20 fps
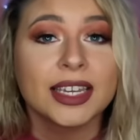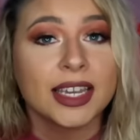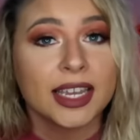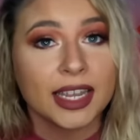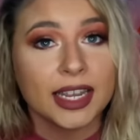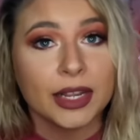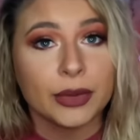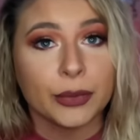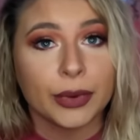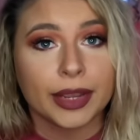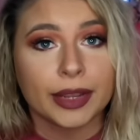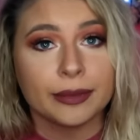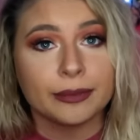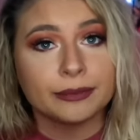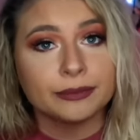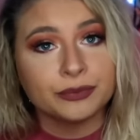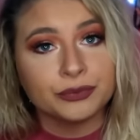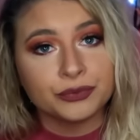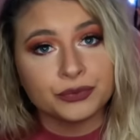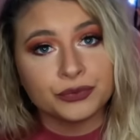Anyway.
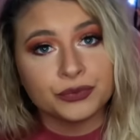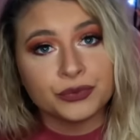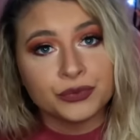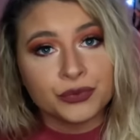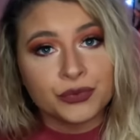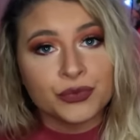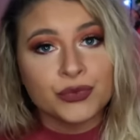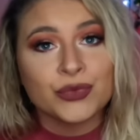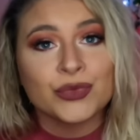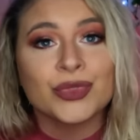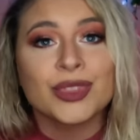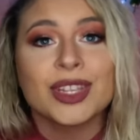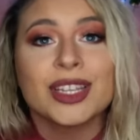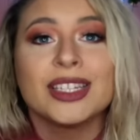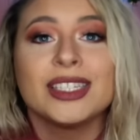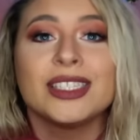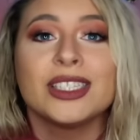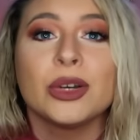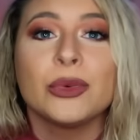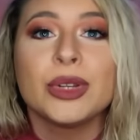
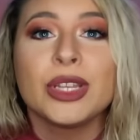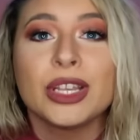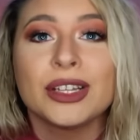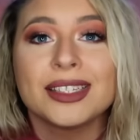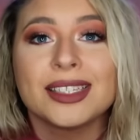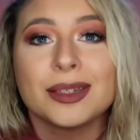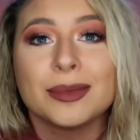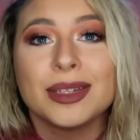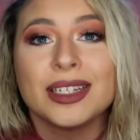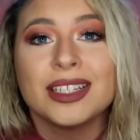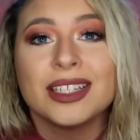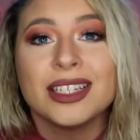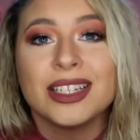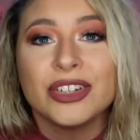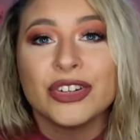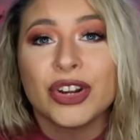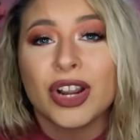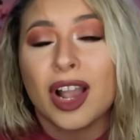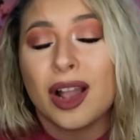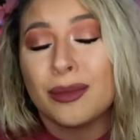So when y'all see me deleting
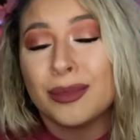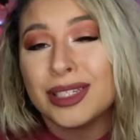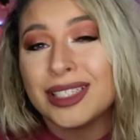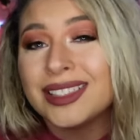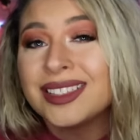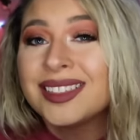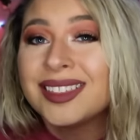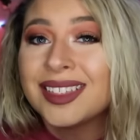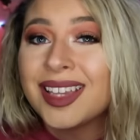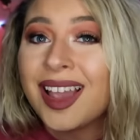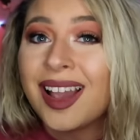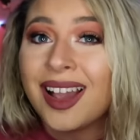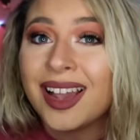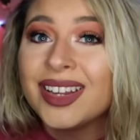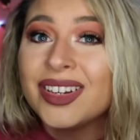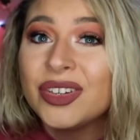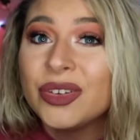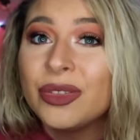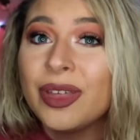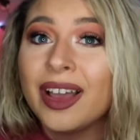your comments, yeah,
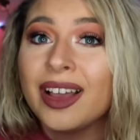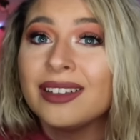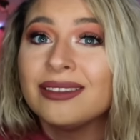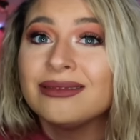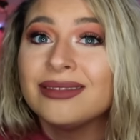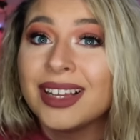I do that.